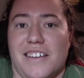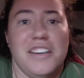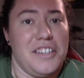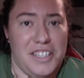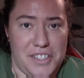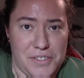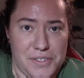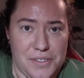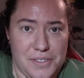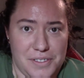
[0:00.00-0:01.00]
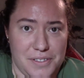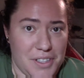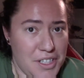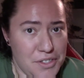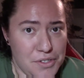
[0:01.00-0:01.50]
Yes, in
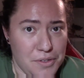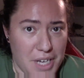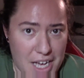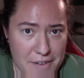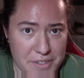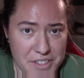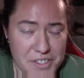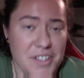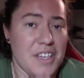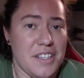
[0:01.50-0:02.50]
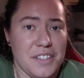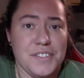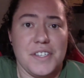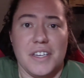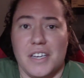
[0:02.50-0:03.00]
case you haven't, that is
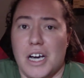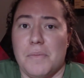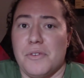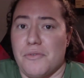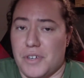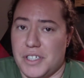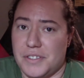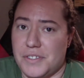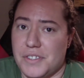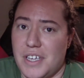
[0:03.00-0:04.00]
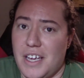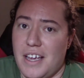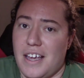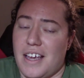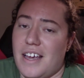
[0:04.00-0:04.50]
a common phrase,
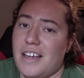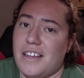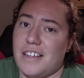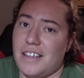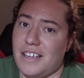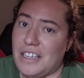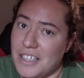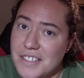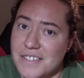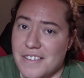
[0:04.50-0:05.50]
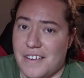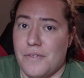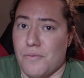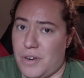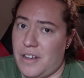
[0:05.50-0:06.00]
and it is
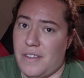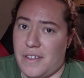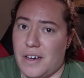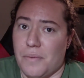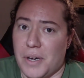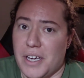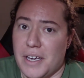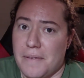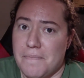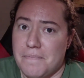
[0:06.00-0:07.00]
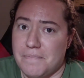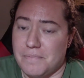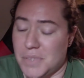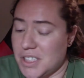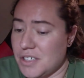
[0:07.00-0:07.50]
written that way
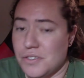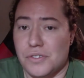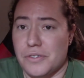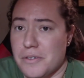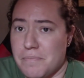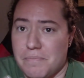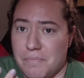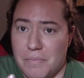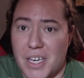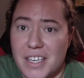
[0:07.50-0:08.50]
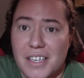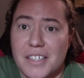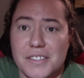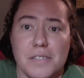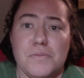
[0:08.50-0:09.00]
because you're making
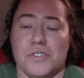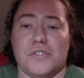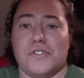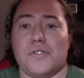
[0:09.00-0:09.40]
assumptions.